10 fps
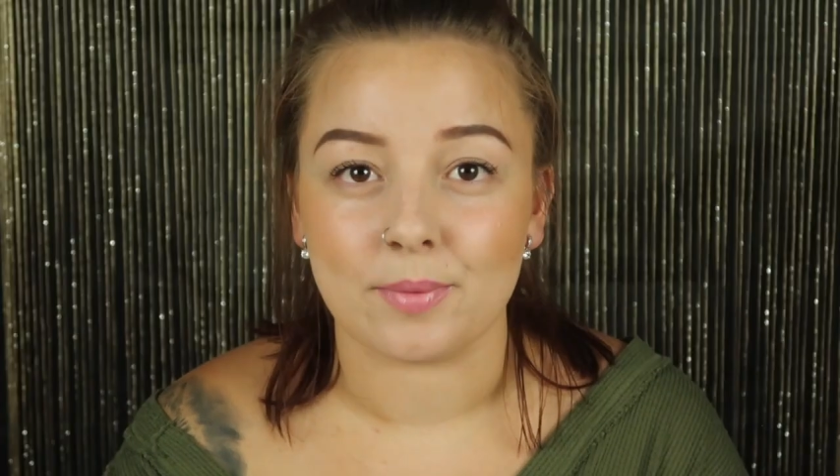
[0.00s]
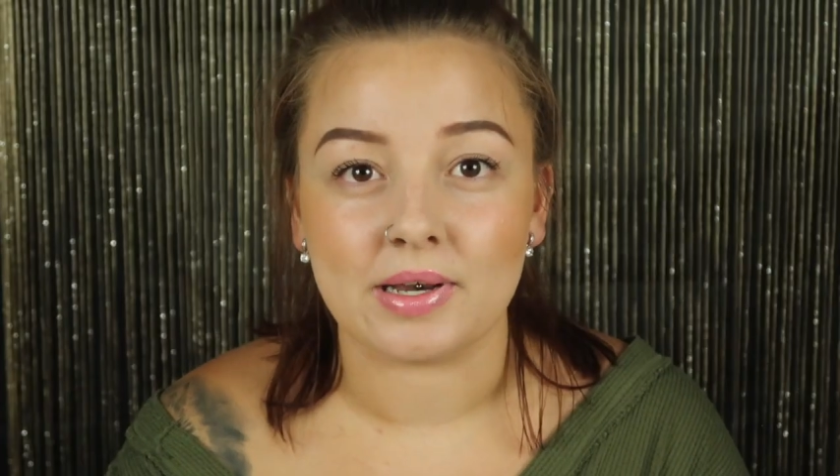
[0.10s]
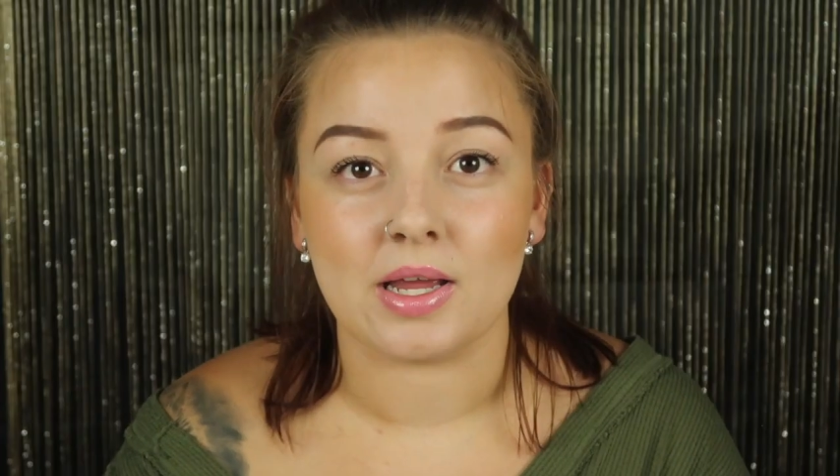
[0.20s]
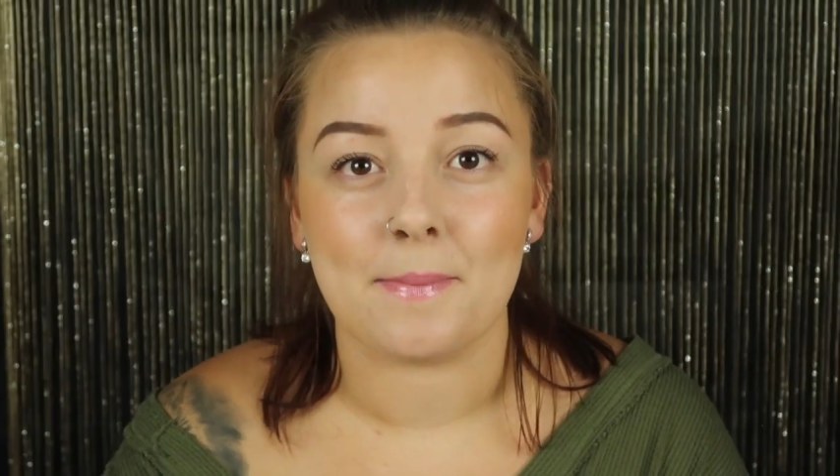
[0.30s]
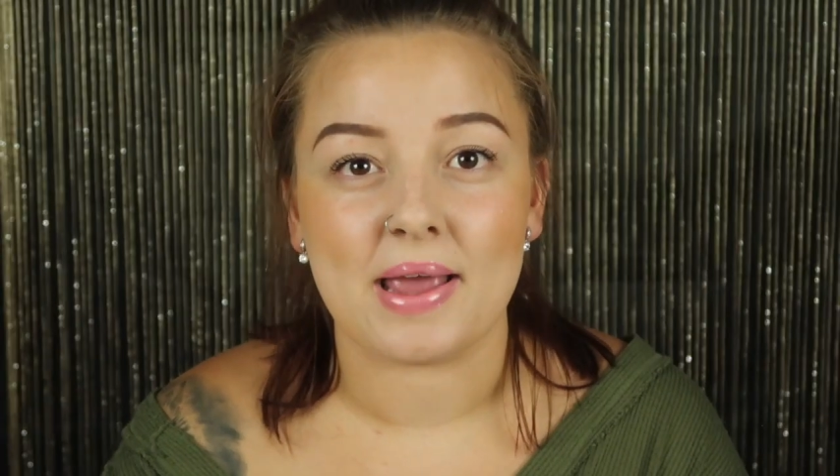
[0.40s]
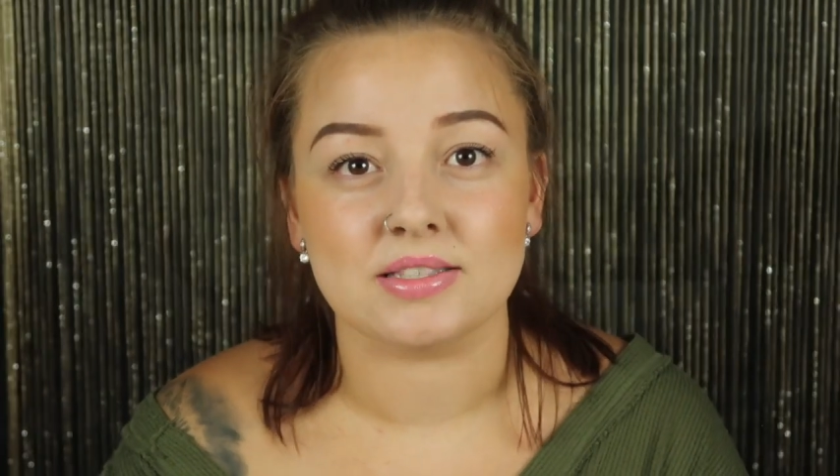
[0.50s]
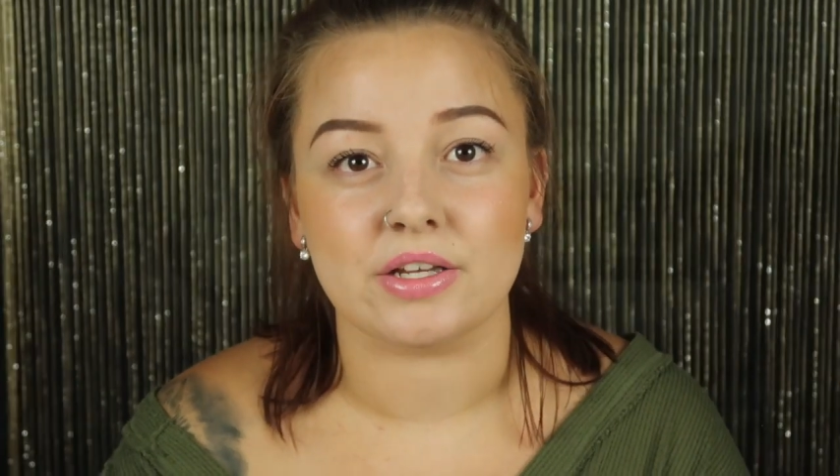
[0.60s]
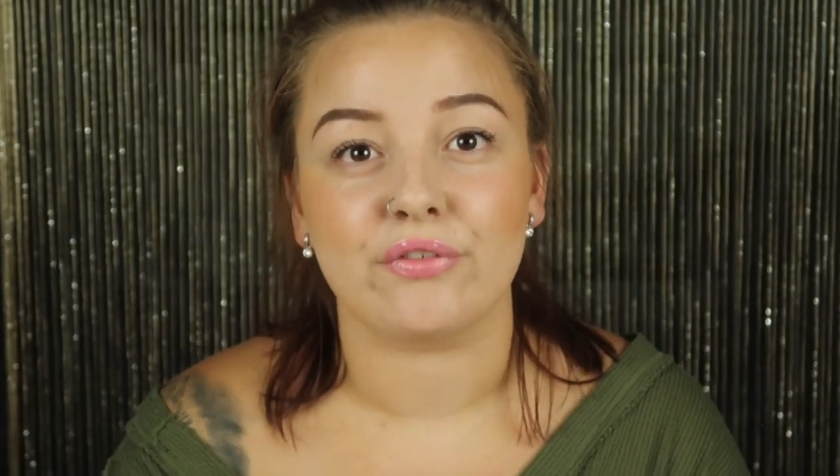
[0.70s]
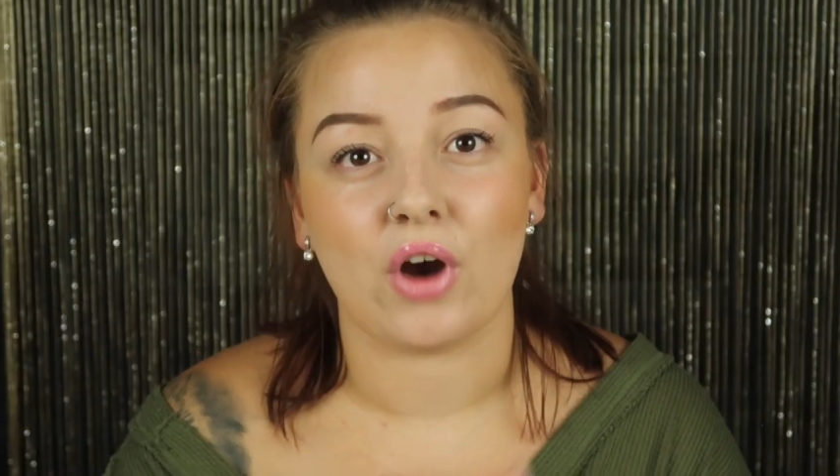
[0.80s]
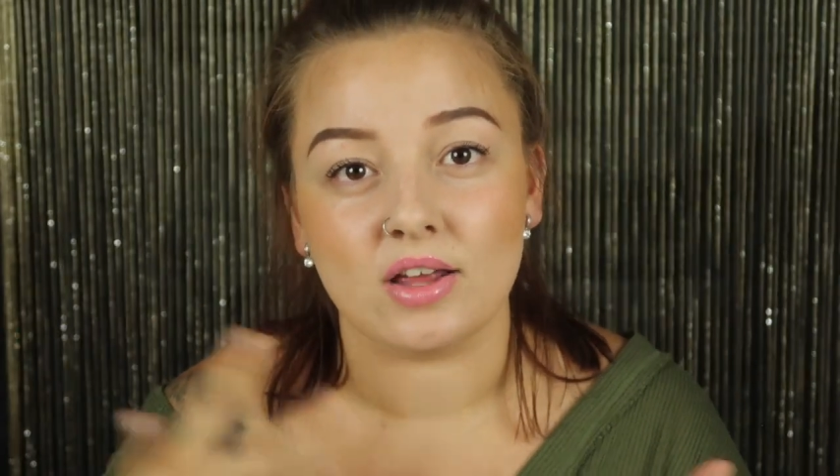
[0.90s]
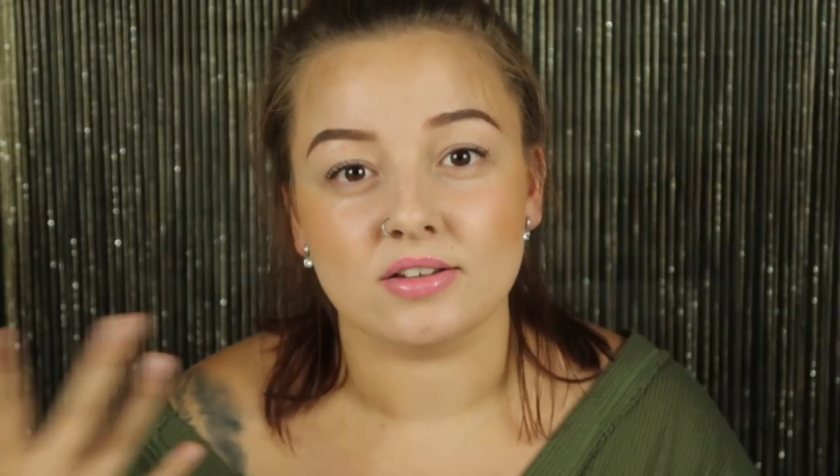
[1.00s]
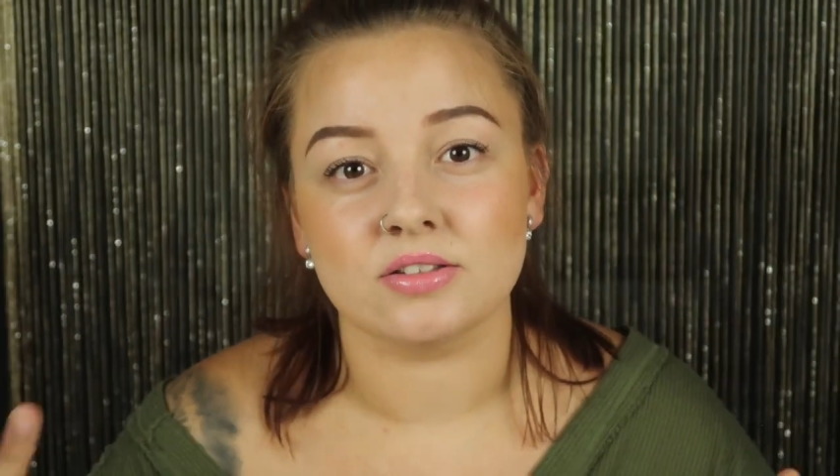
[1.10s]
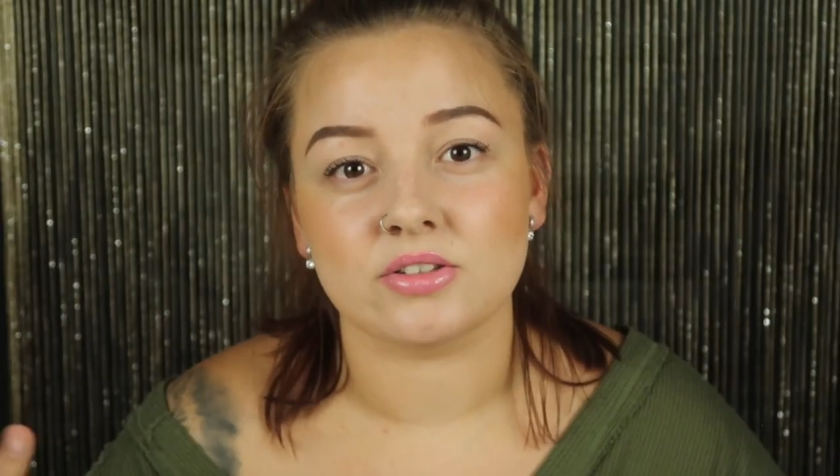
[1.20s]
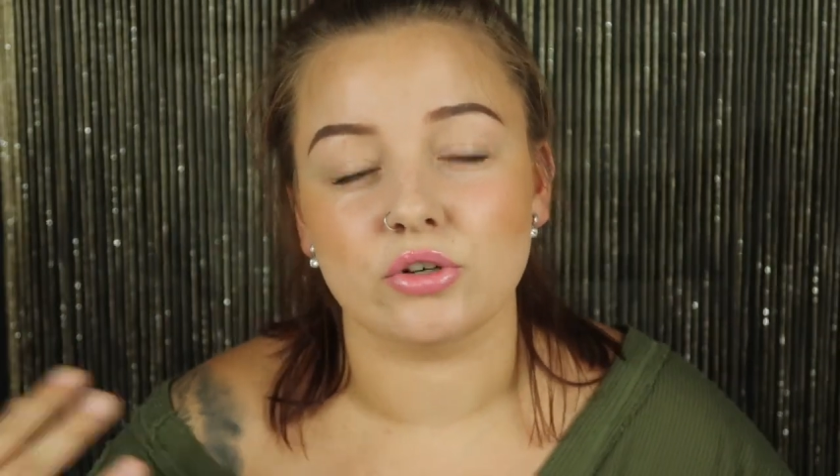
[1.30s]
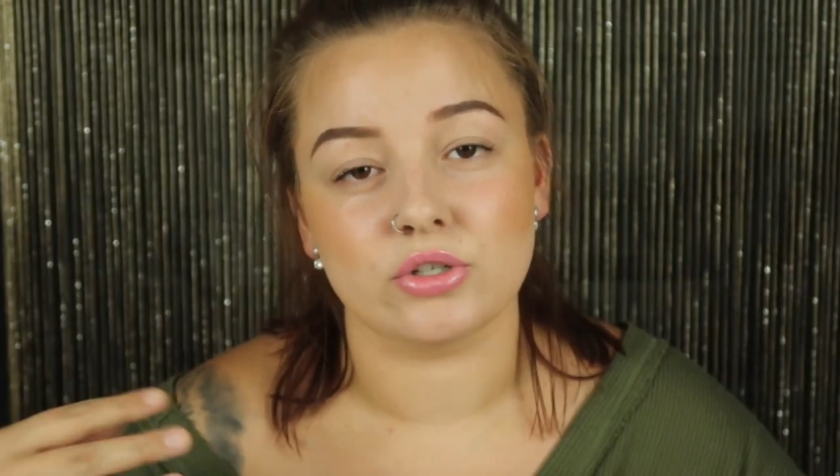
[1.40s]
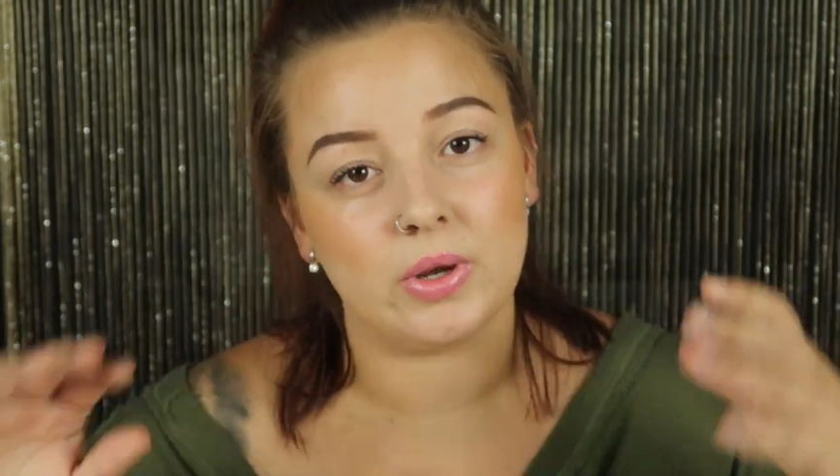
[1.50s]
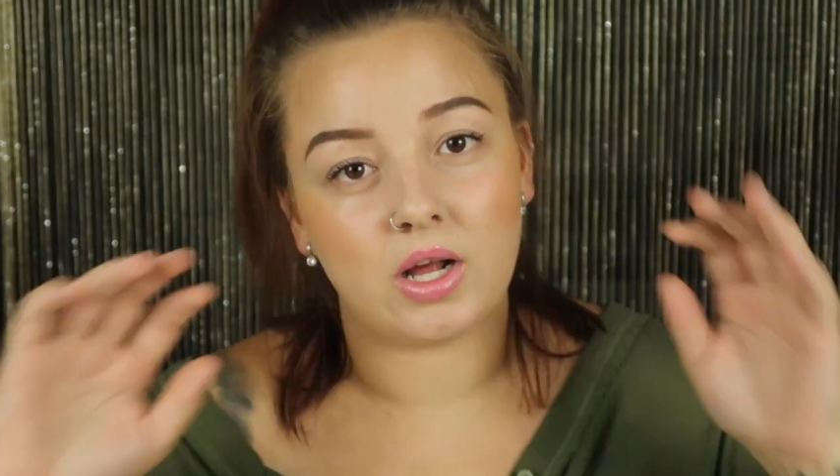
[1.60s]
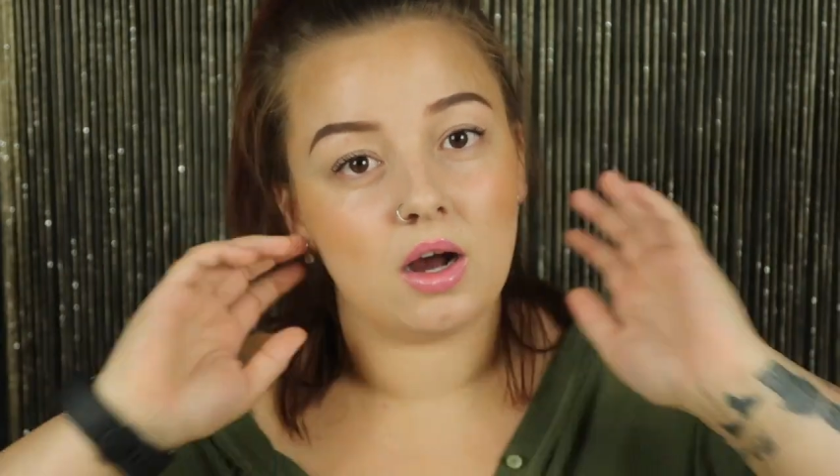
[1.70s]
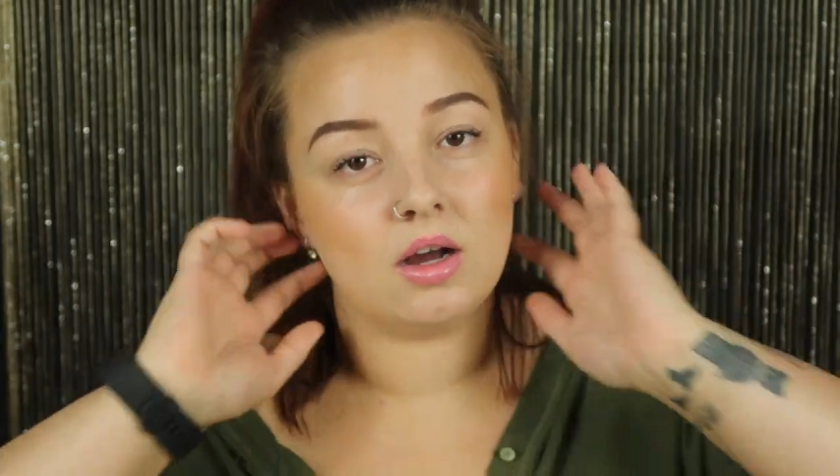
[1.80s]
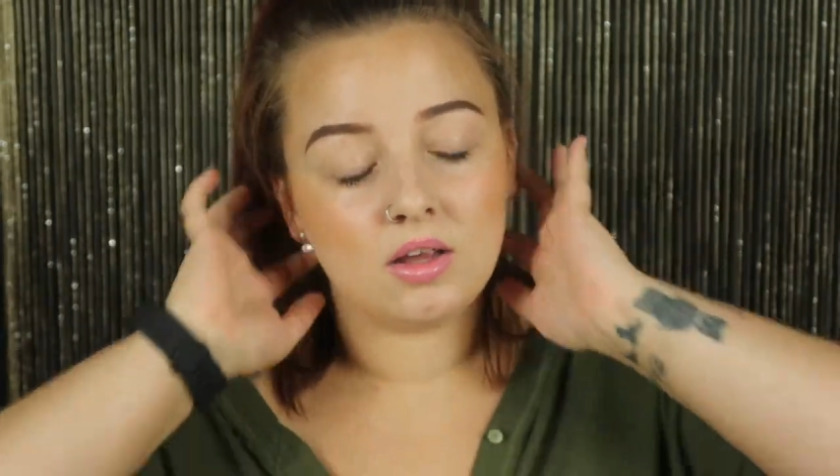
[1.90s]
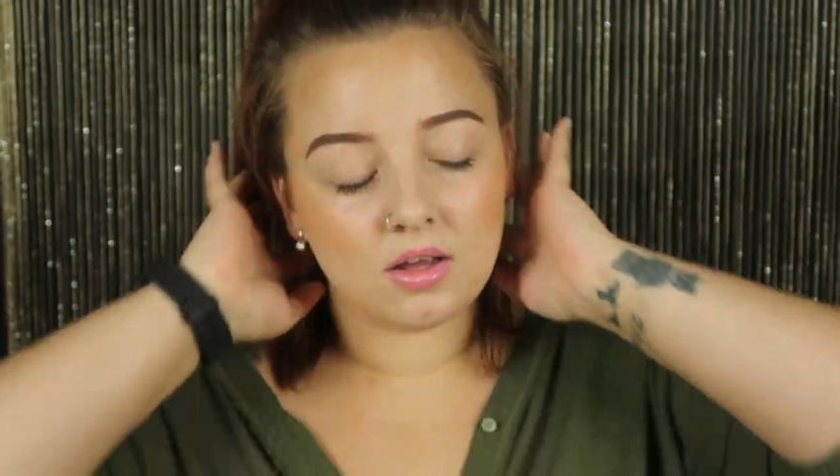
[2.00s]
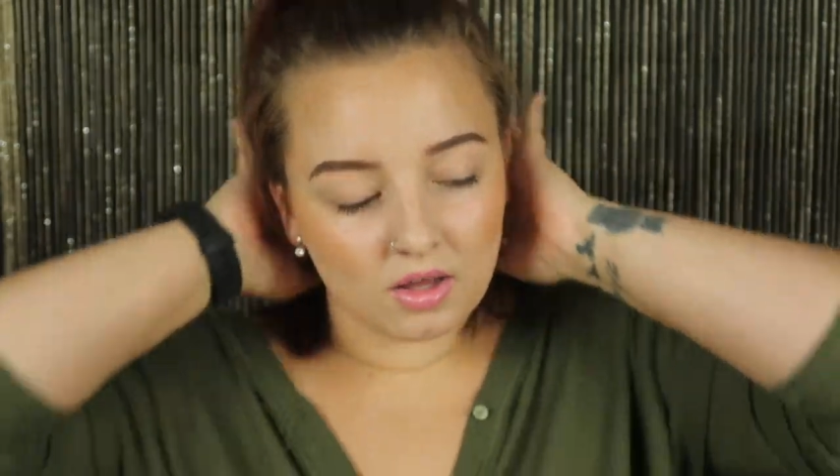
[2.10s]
many amazing friends on Twitter